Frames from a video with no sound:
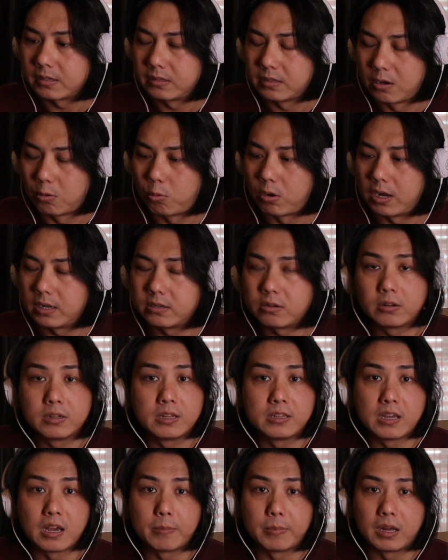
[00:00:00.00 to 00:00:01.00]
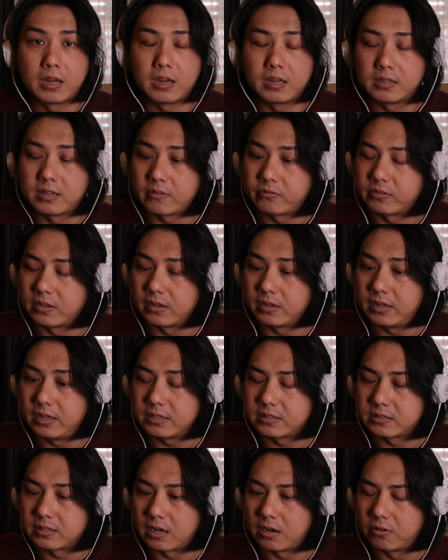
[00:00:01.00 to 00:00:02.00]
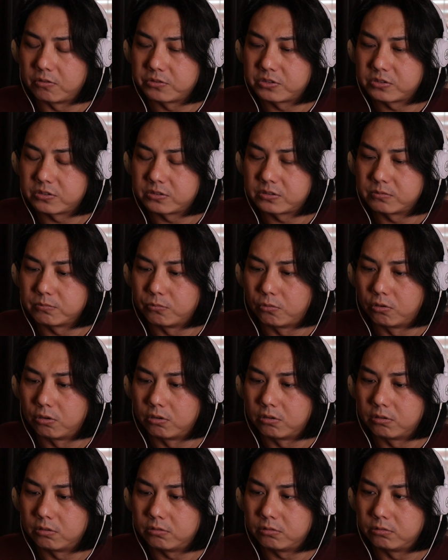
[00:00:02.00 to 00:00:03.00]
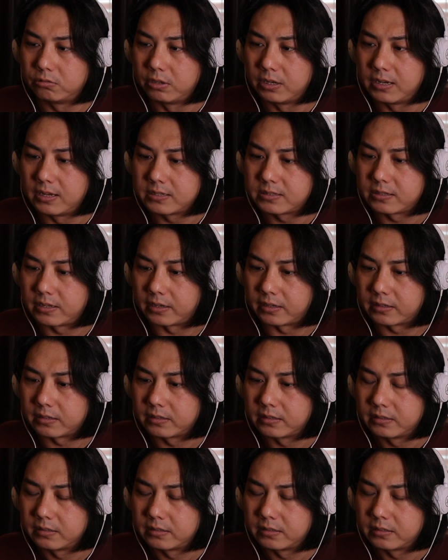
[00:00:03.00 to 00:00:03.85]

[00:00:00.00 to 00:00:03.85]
The one on the Yamaha definitely sounds more realistic.